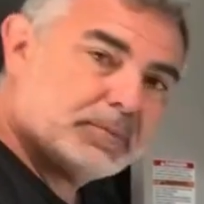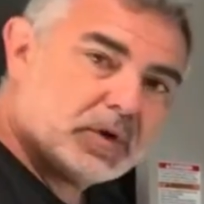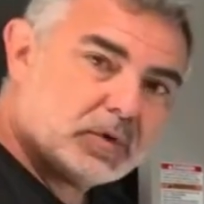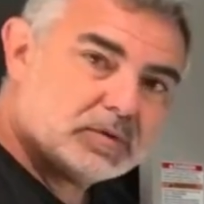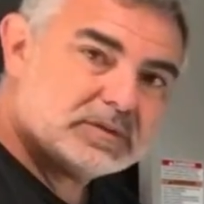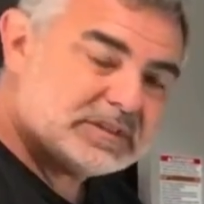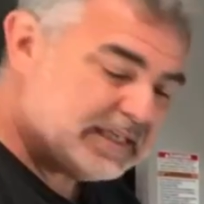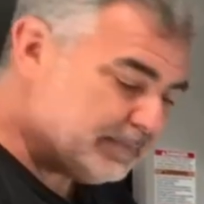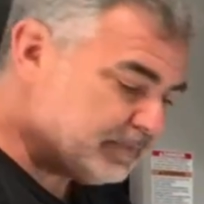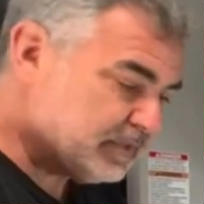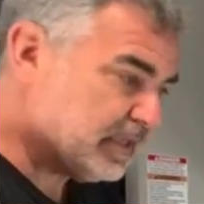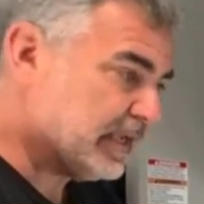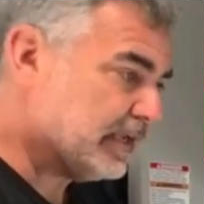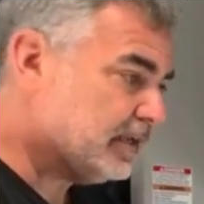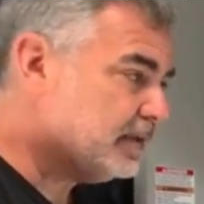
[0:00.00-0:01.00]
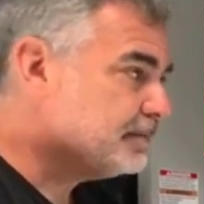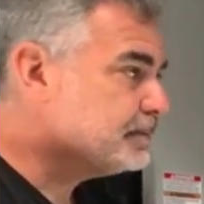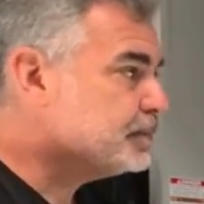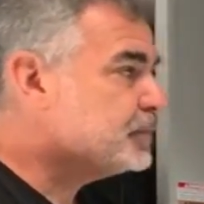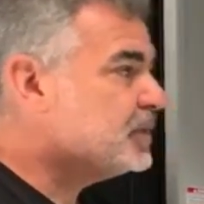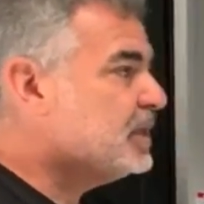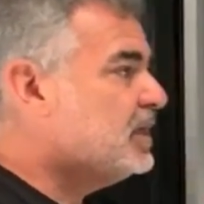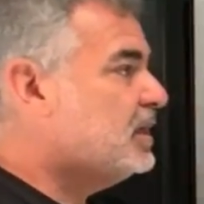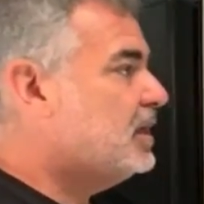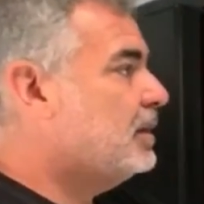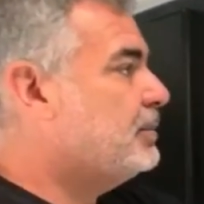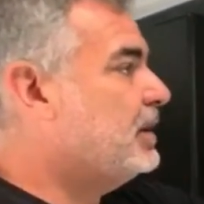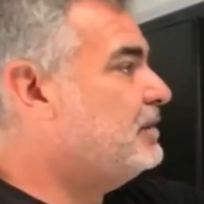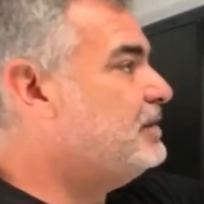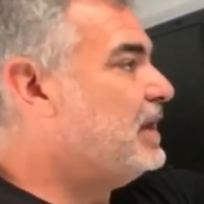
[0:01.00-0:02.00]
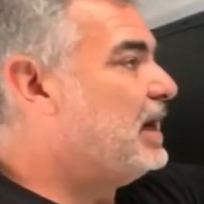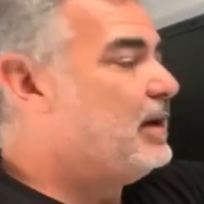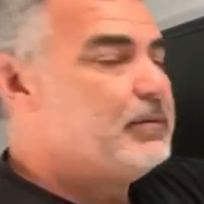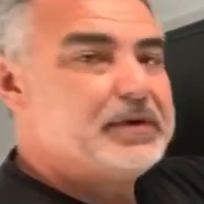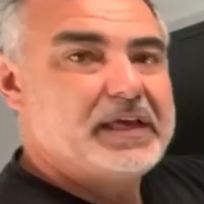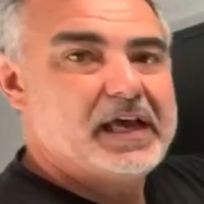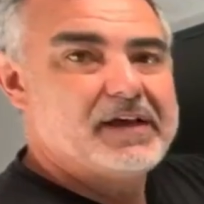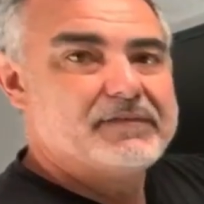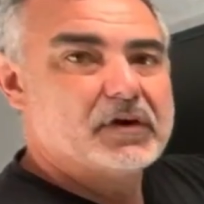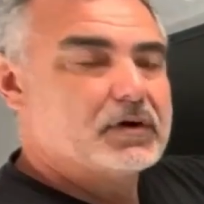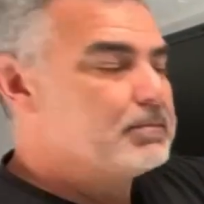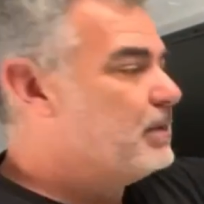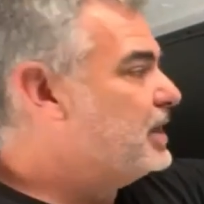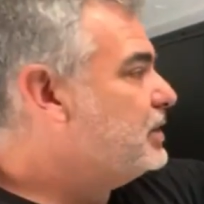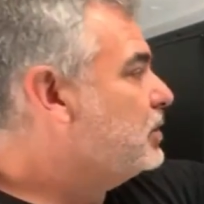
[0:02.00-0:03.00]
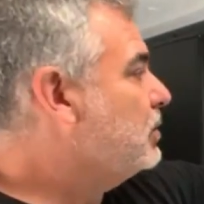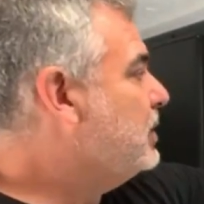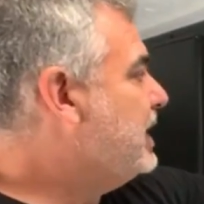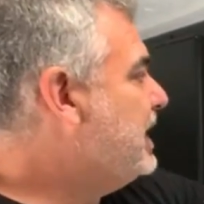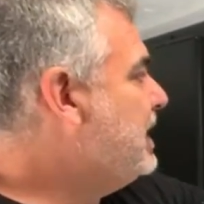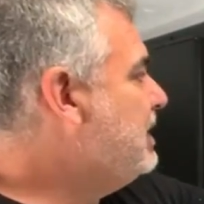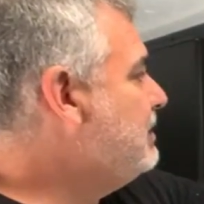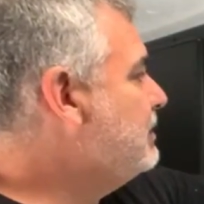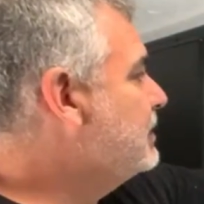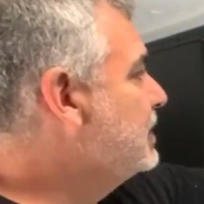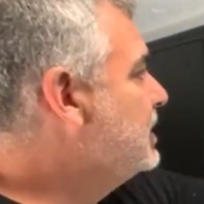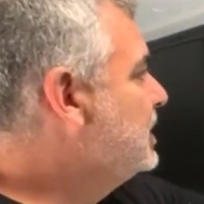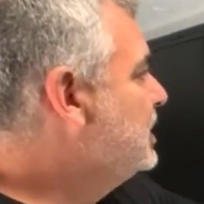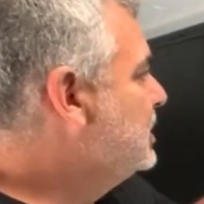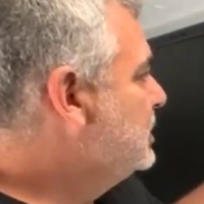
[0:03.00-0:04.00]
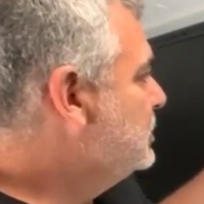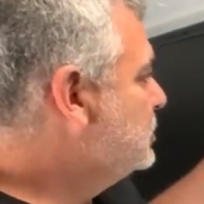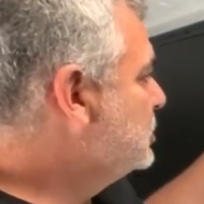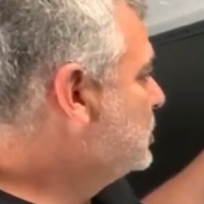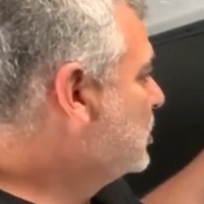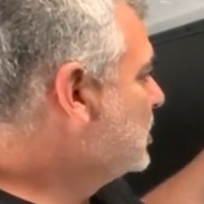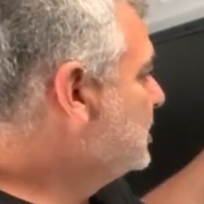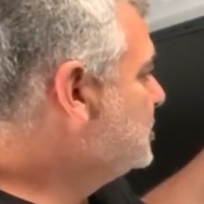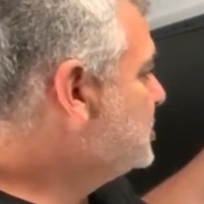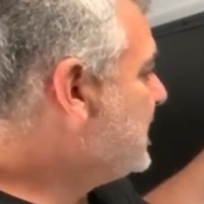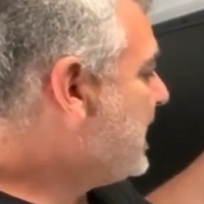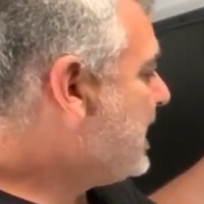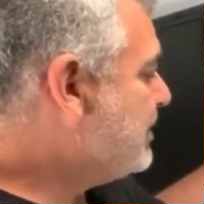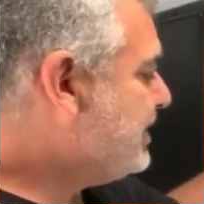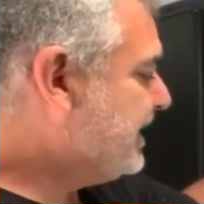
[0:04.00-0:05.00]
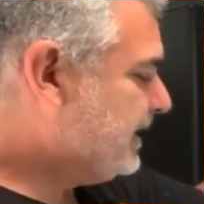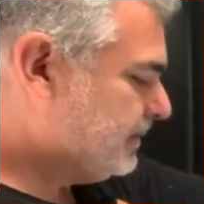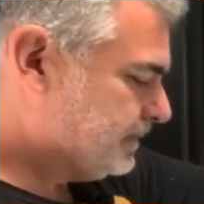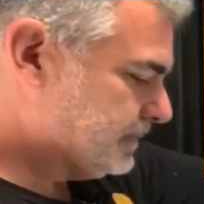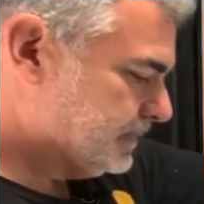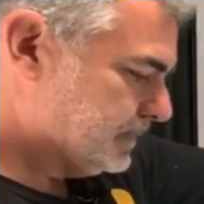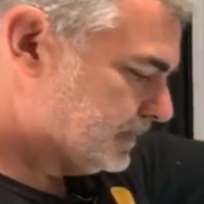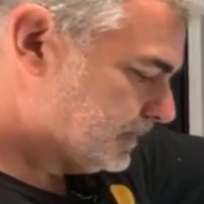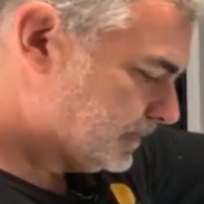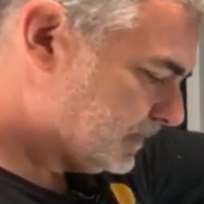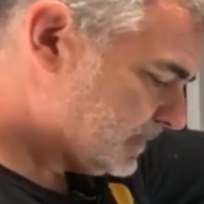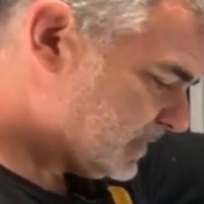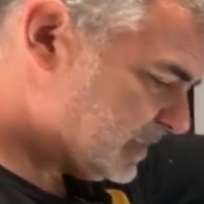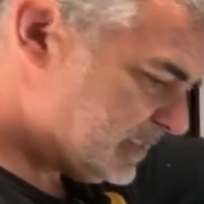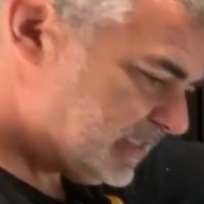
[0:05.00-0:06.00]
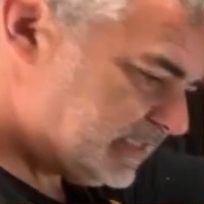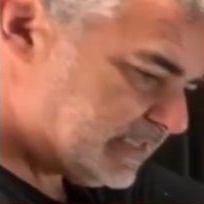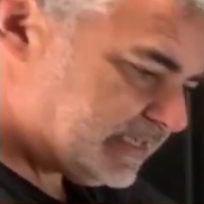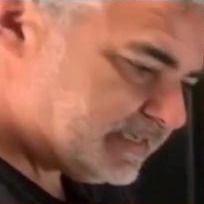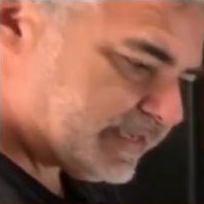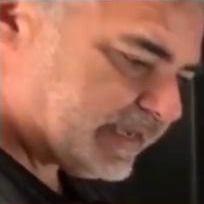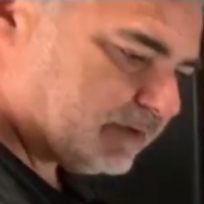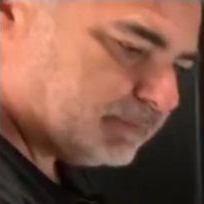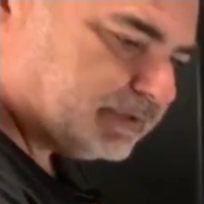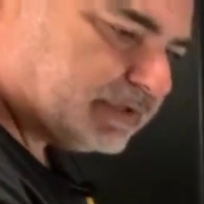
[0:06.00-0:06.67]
bowl deep sink. Above that we have our microwave storage cabinet and then down